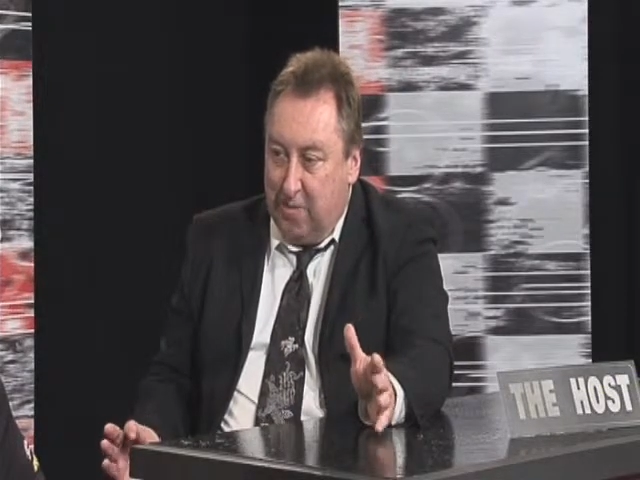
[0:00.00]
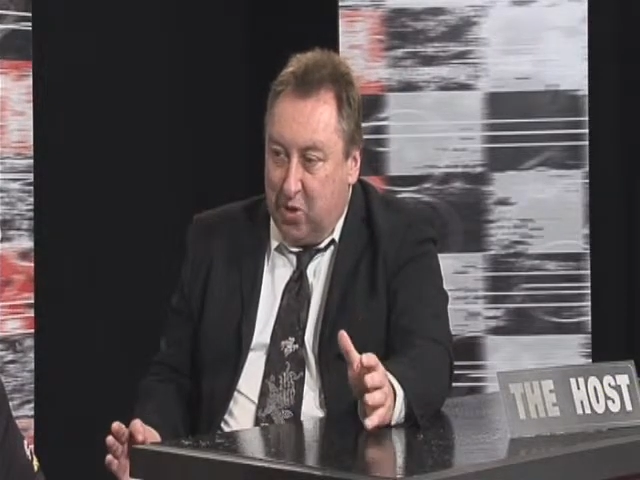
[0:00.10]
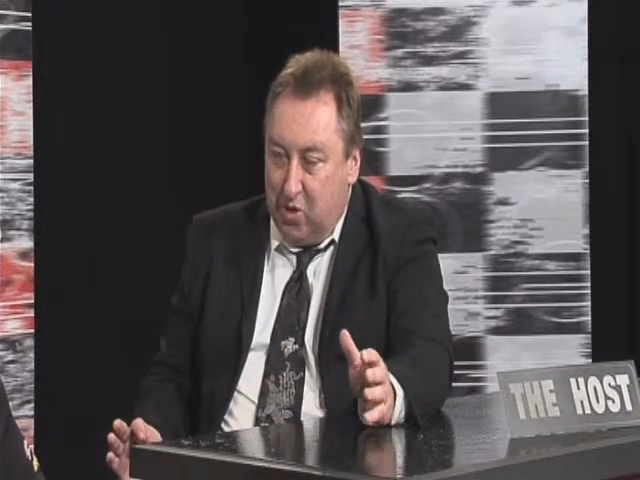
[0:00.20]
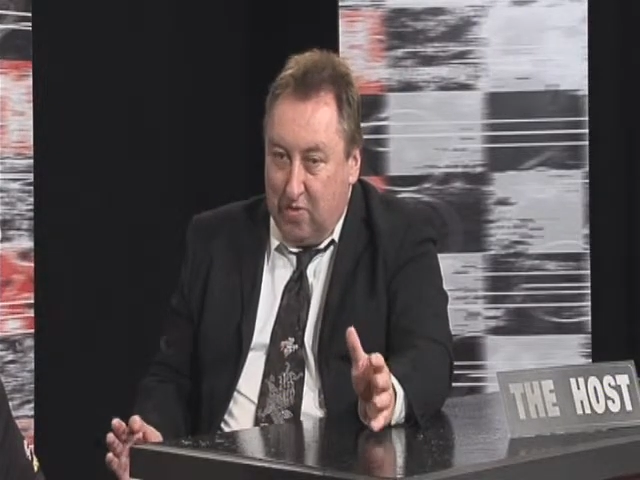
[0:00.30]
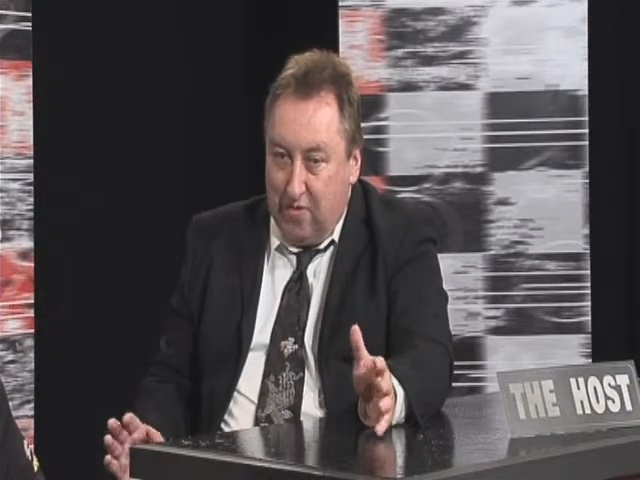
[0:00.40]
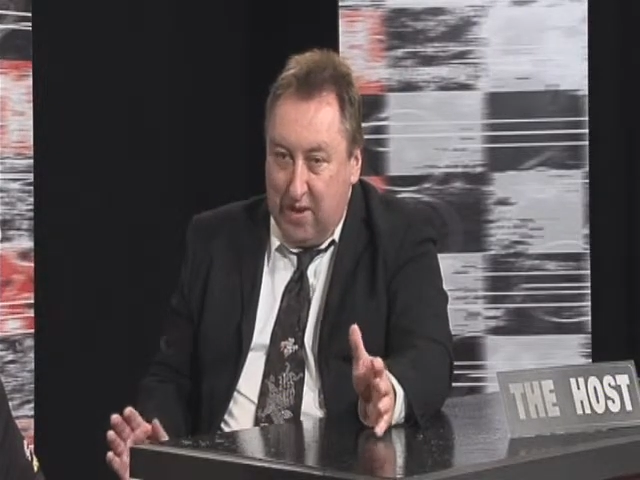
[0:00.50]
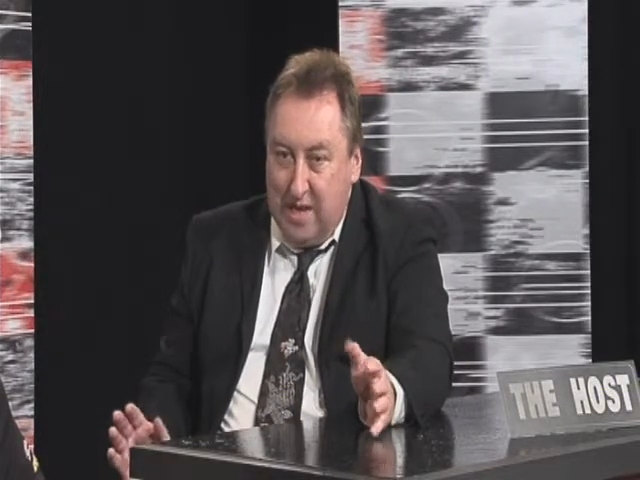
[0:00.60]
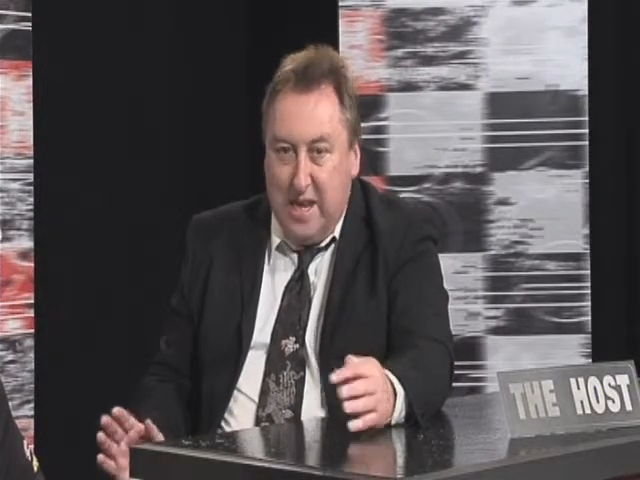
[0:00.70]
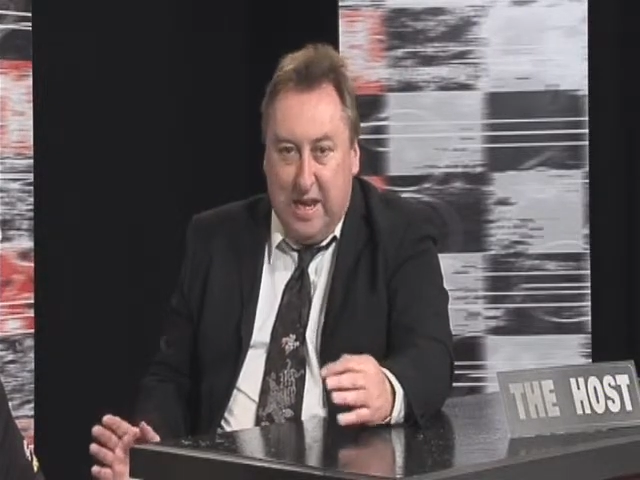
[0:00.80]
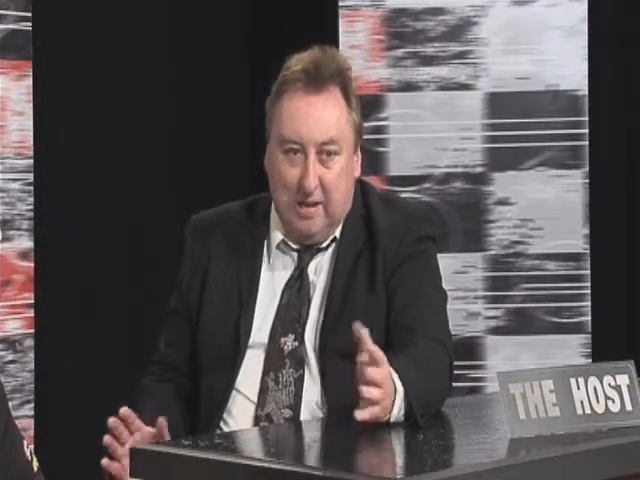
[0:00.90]
because of a
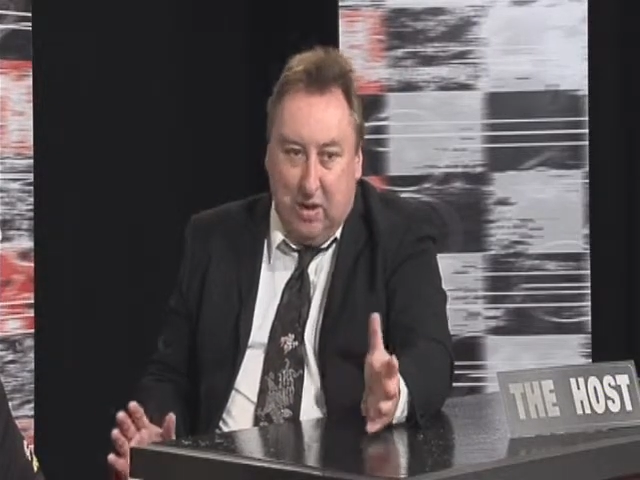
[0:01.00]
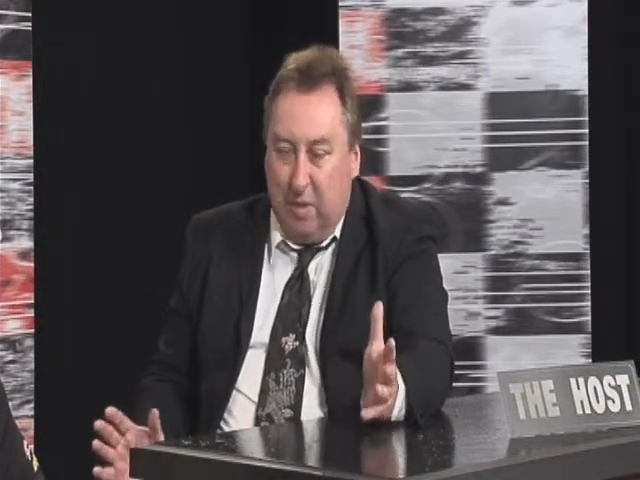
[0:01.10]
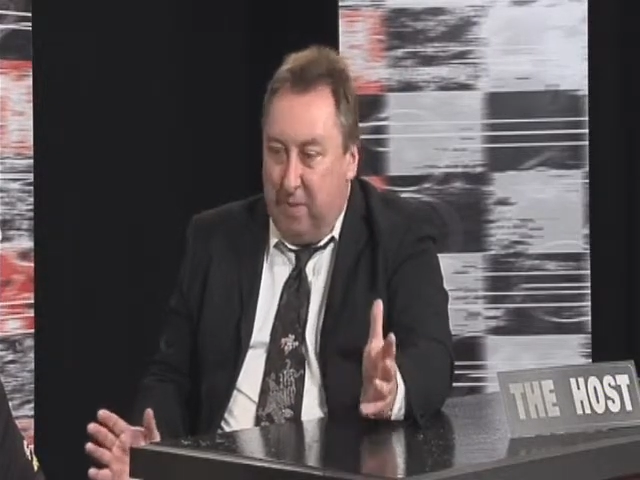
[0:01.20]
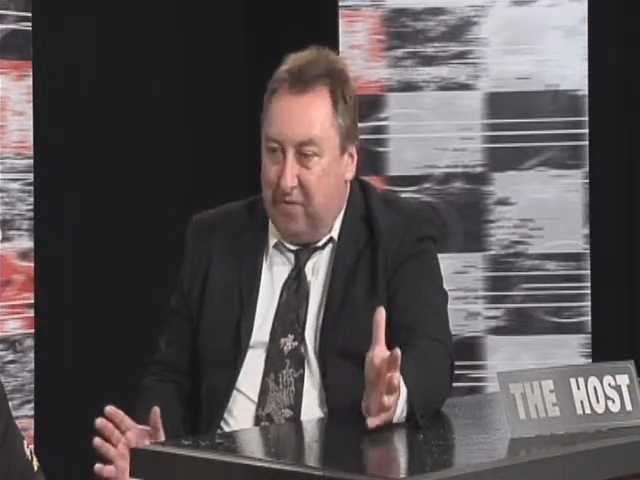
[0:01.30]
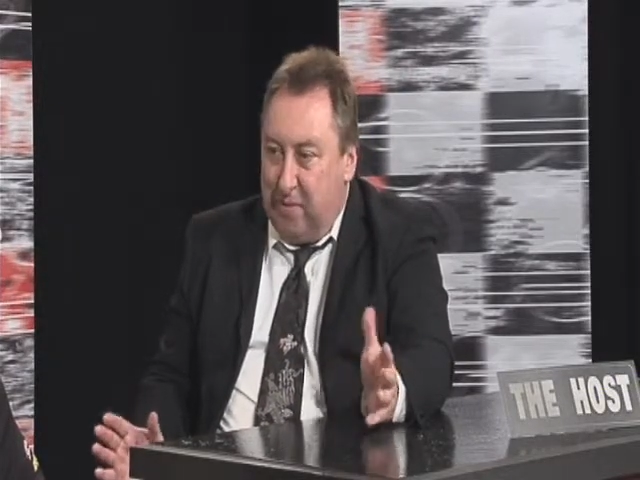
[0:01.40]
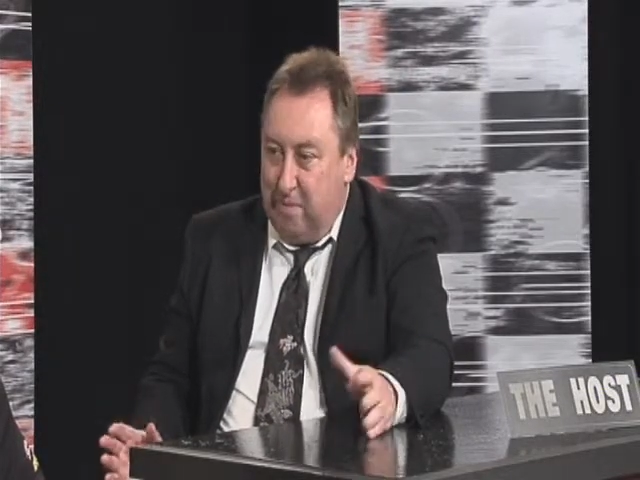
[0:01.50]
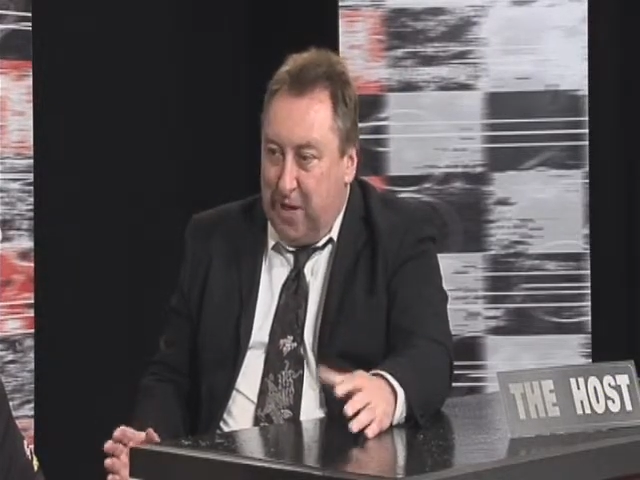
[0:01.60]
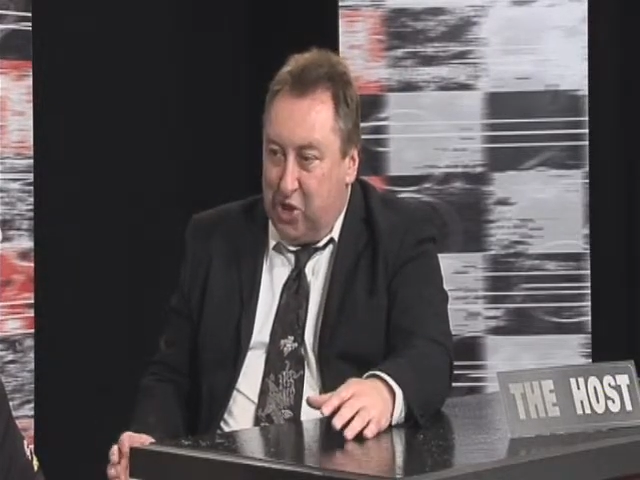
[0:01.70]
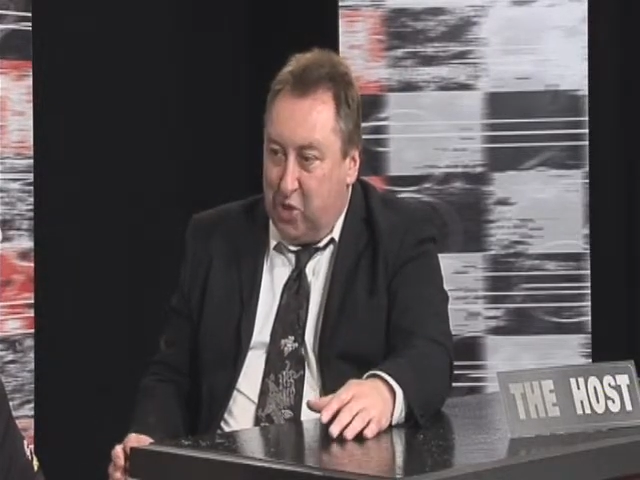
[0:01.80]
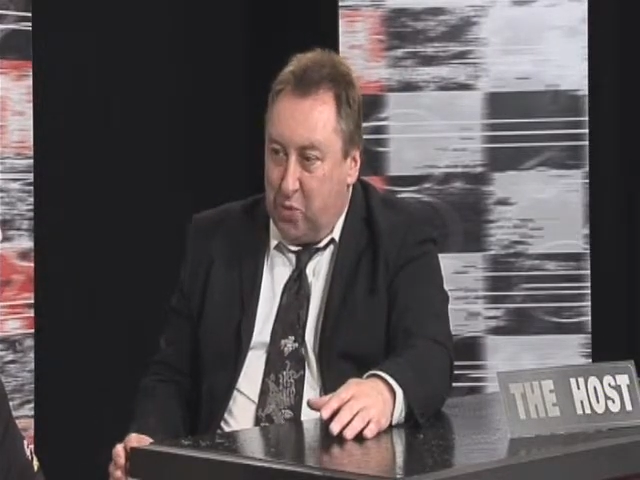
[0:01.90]
bit of
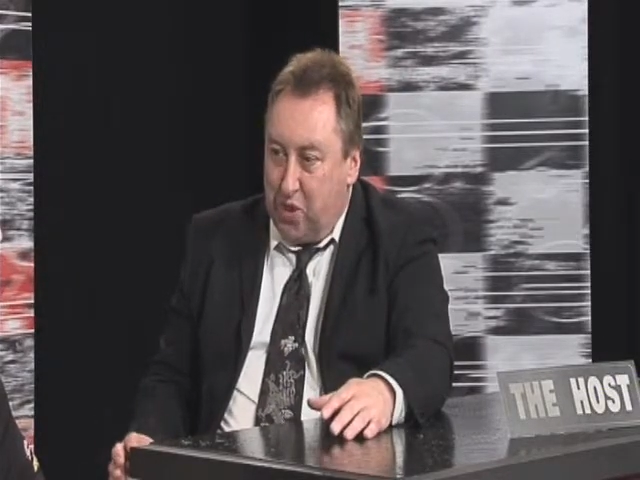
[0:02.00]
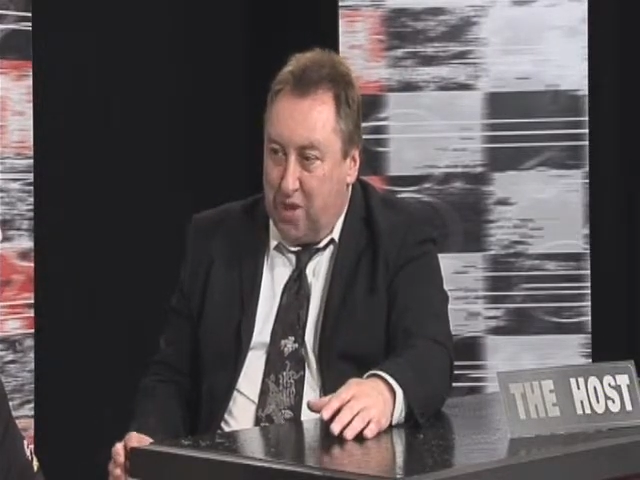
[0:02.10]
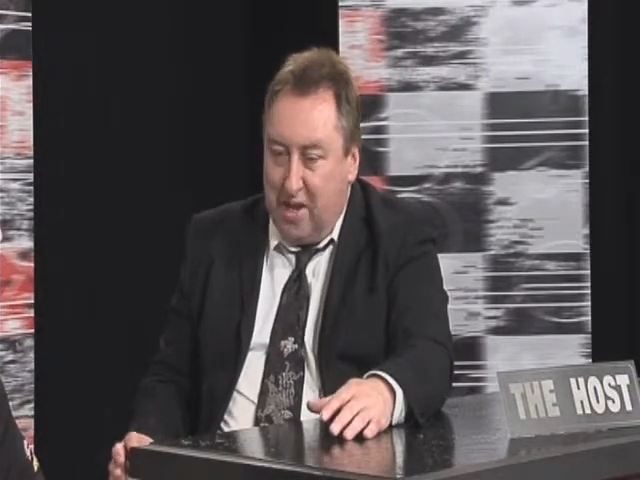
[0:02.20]
impetuous